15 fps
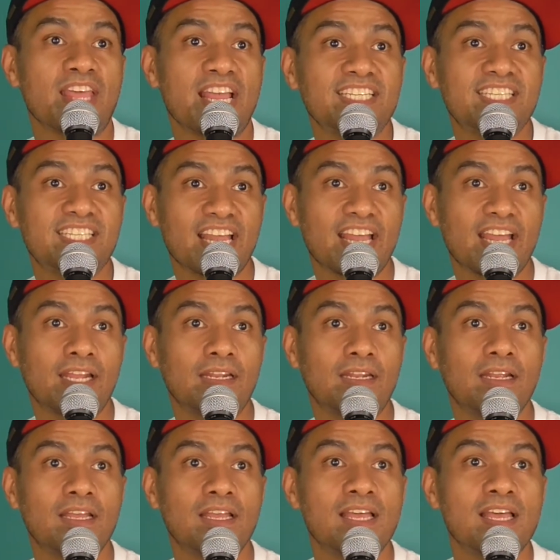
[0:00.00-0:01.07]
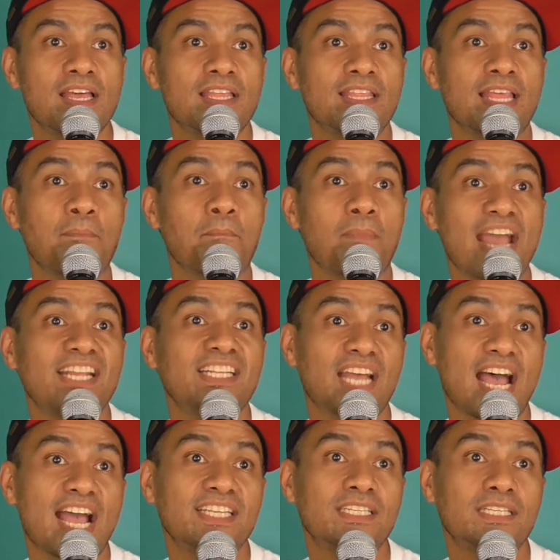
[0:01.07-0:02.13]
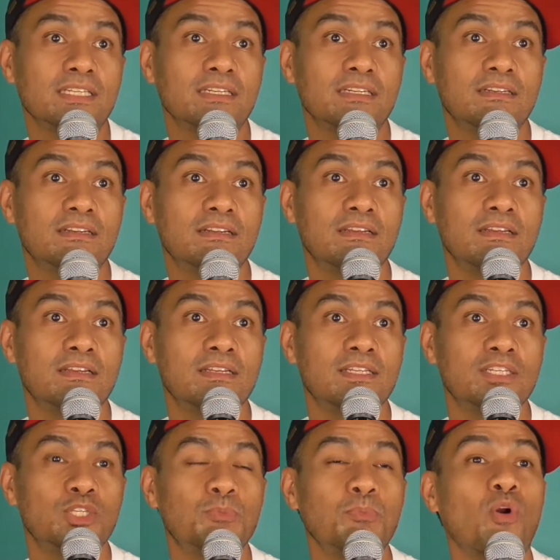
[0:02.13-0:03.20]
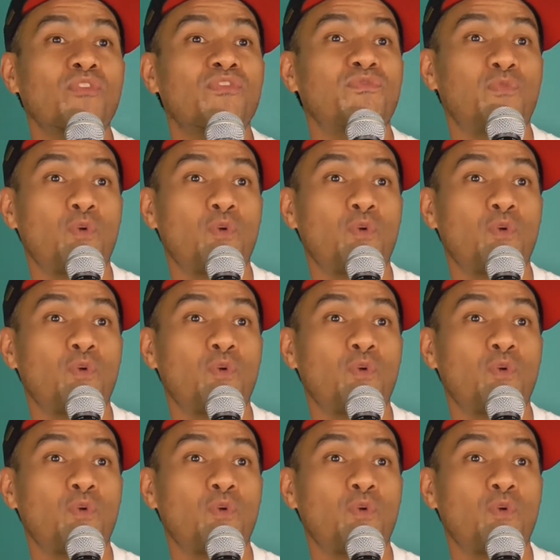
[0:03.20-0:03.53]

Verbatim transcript: They said that Mike Tyson smoked